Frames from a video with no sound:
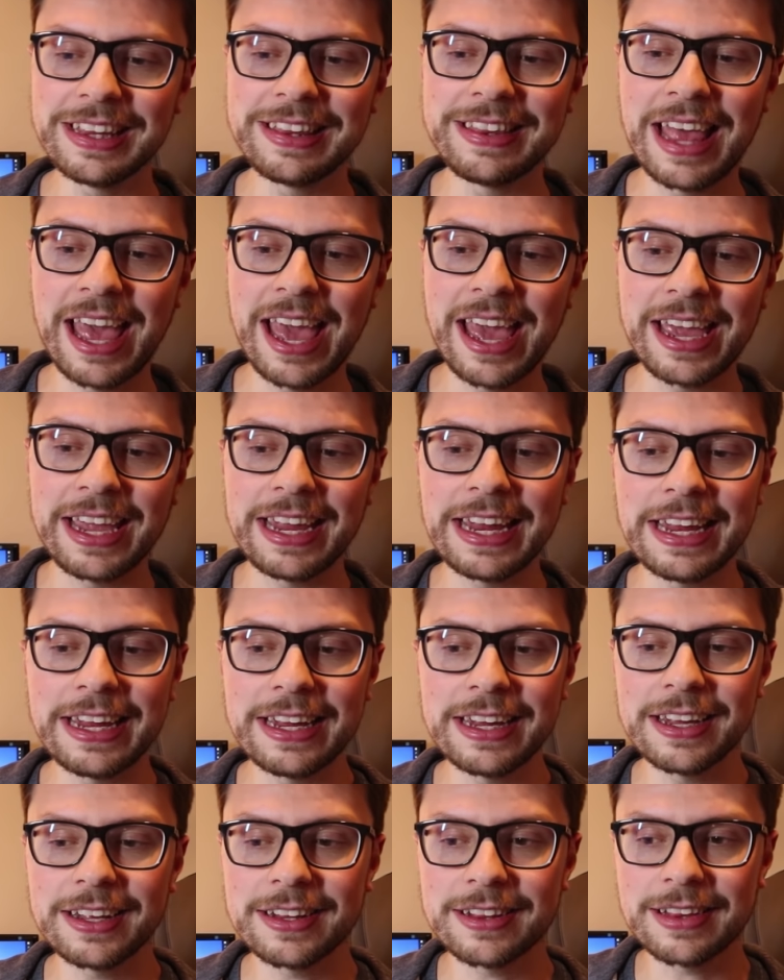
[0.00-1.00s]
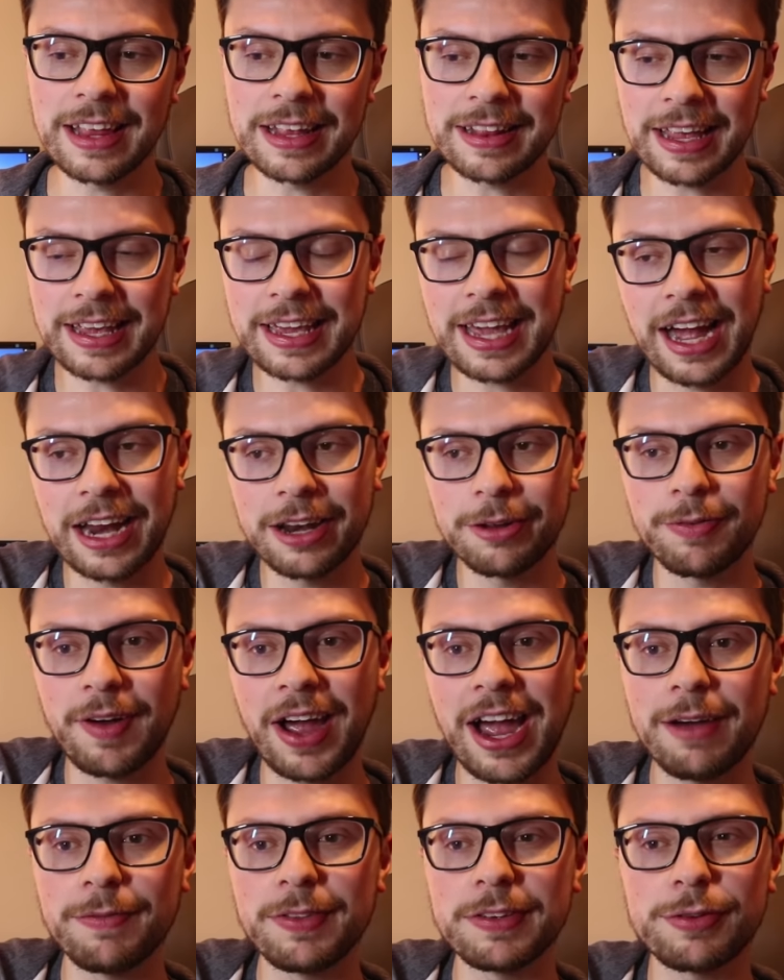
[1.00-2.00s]
they kind of
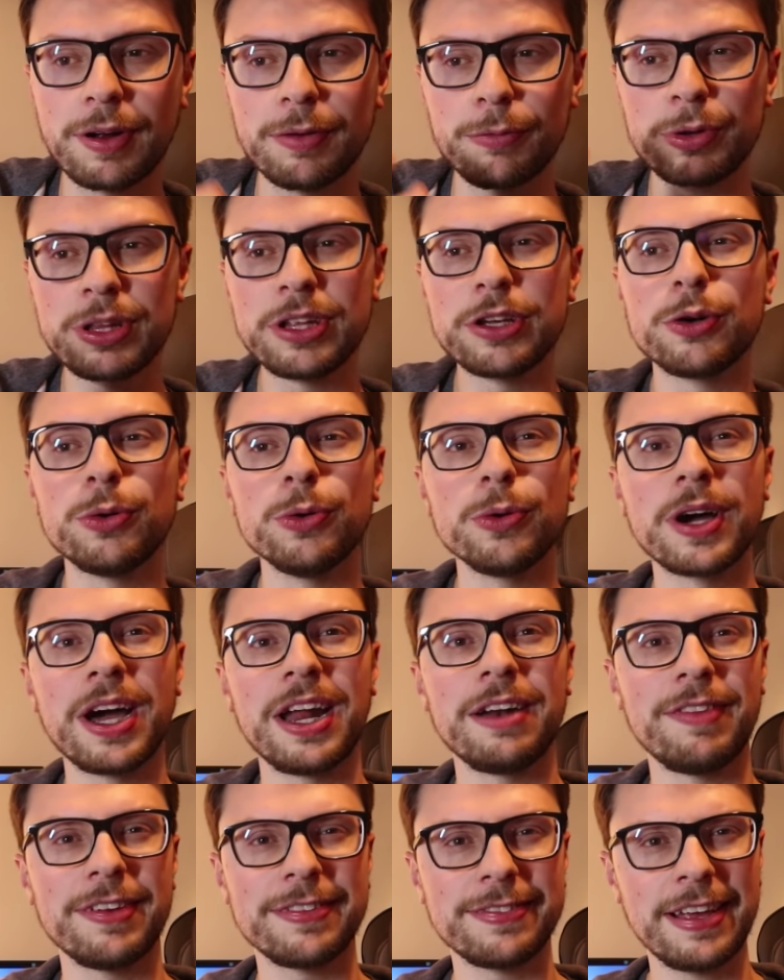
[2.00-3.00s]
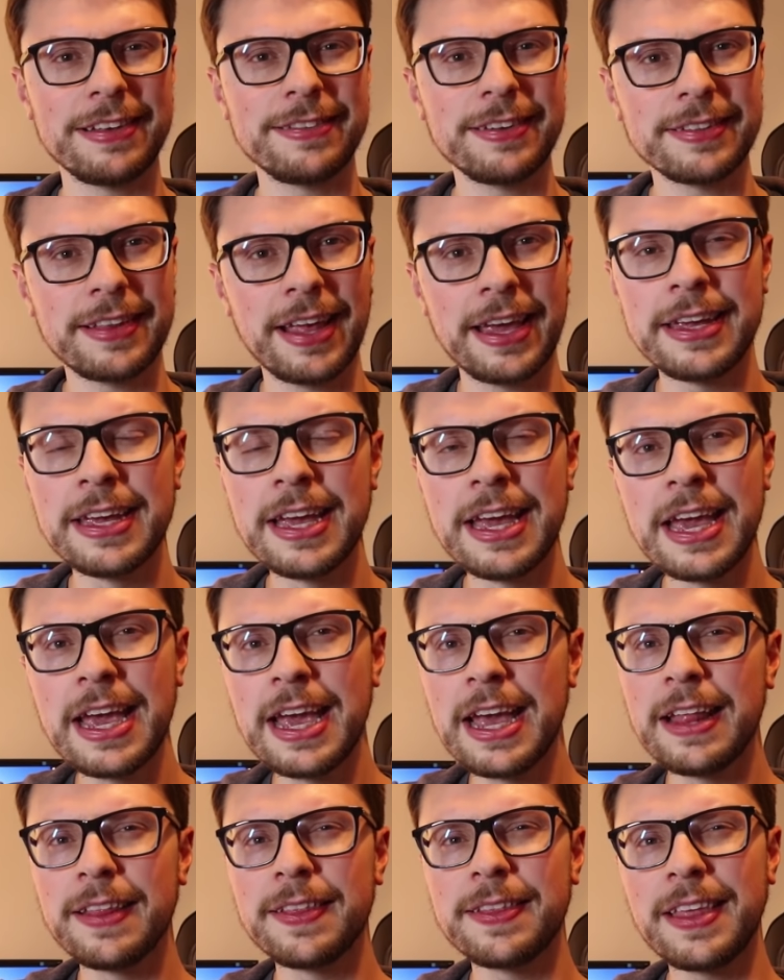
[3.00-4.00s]
have this like really cool kind of aesthetic.
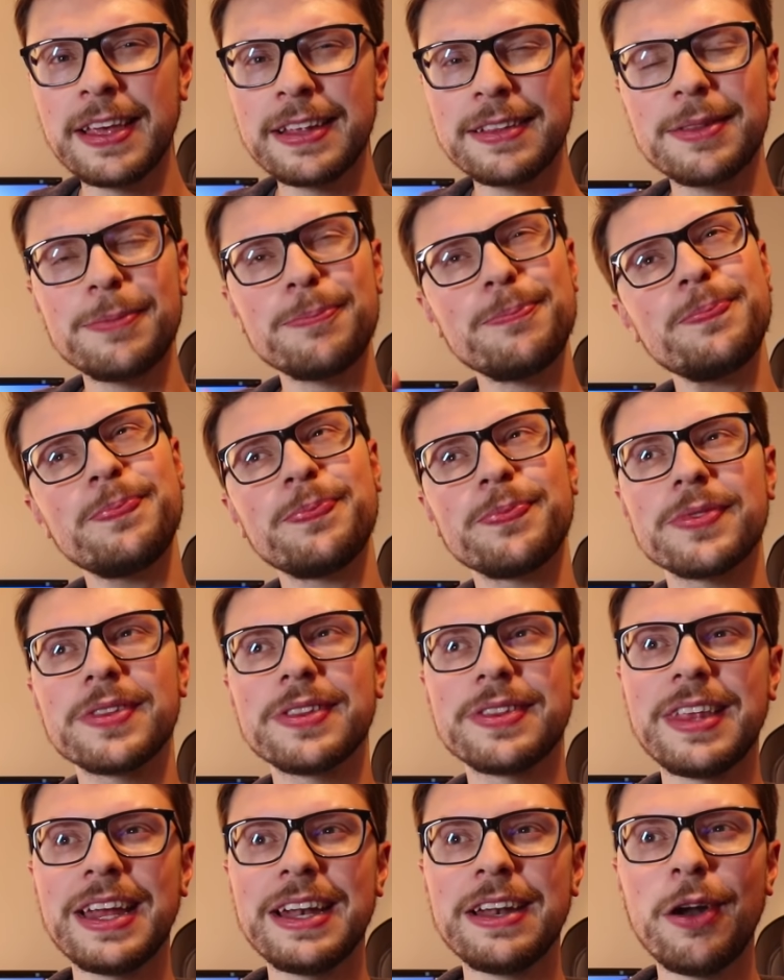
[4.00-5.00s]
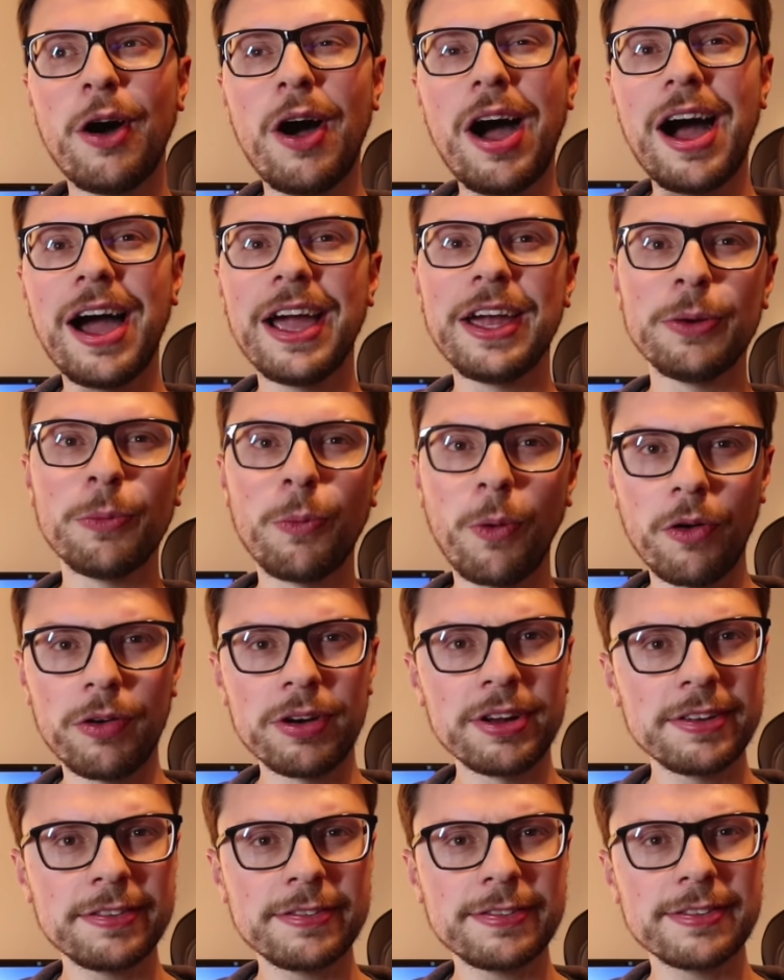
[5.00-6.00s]
They're not Iron
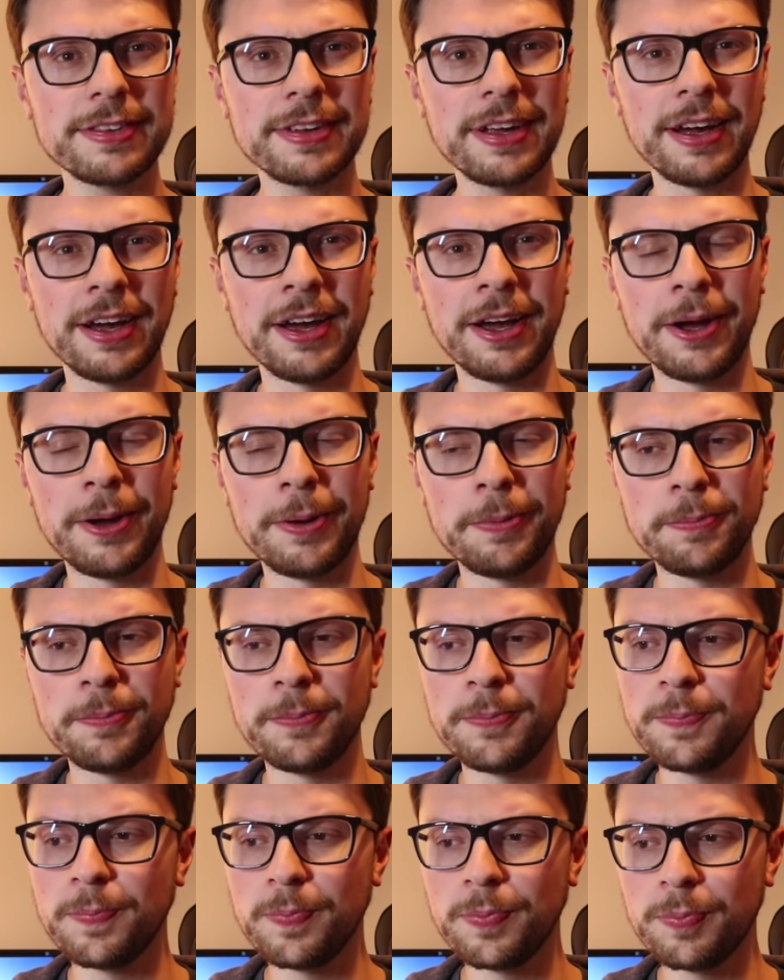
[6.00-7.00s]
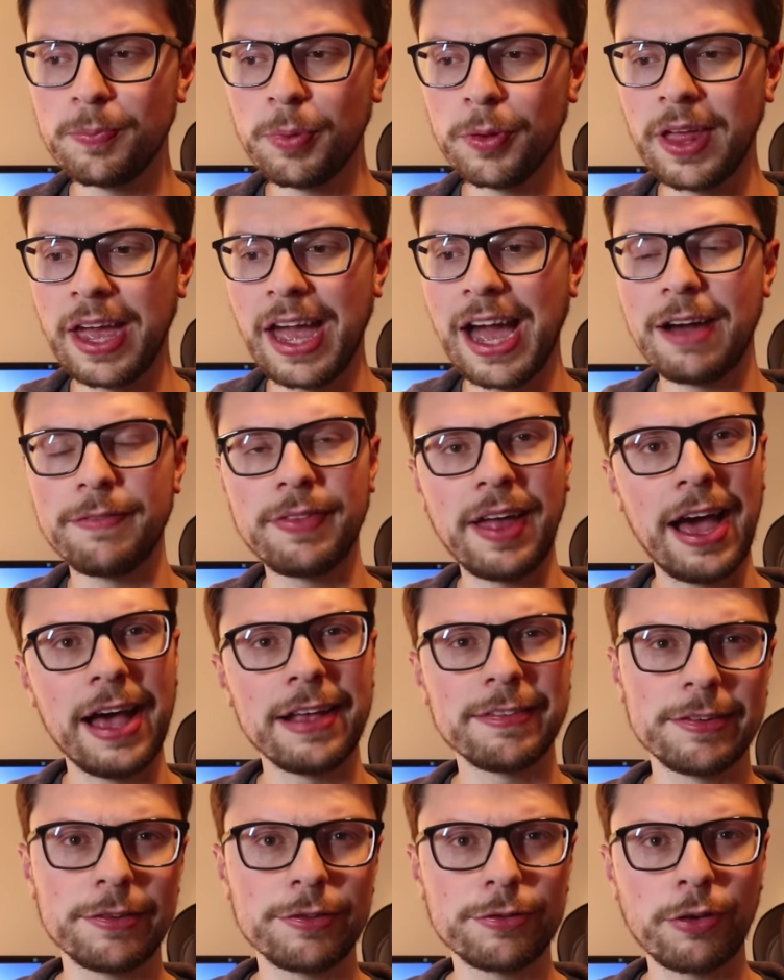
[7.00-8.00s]
Warriors, but they have the
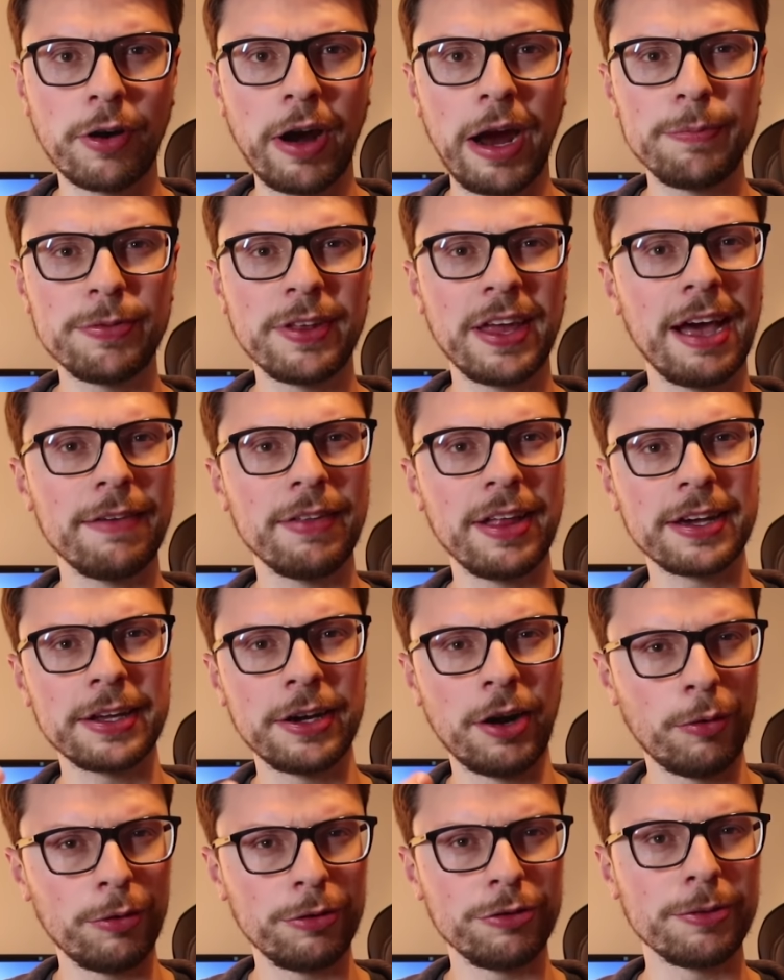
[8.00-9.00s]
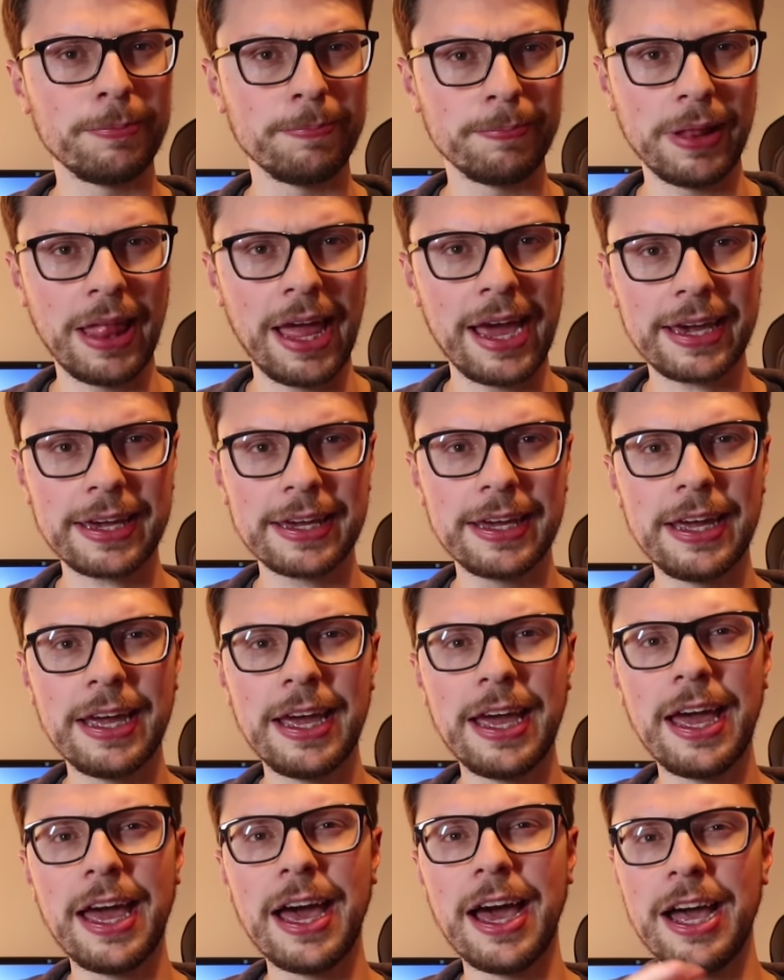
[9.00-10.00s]
hazard stripes. They have like an orange and black
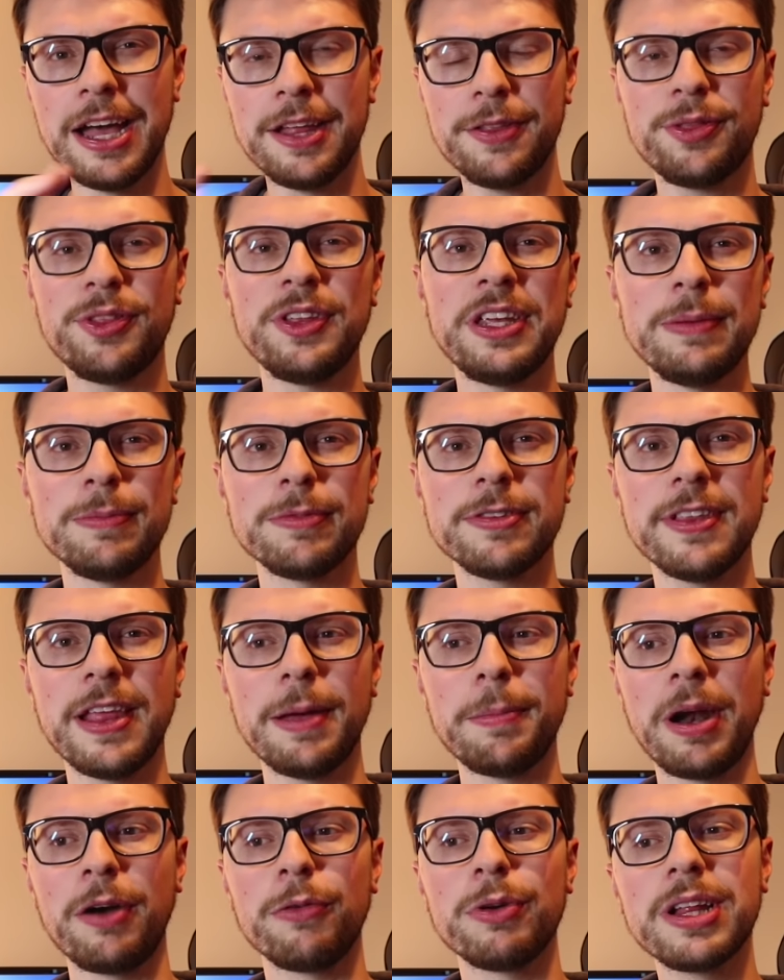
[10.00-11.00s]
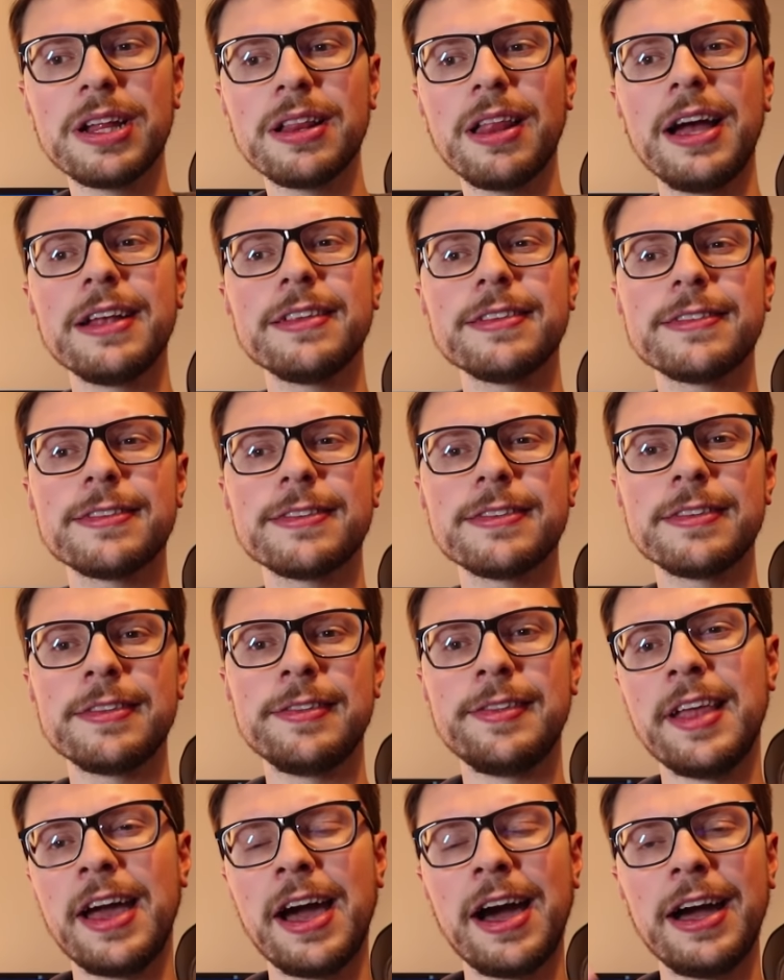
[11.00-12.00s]
theme to them. I really liked the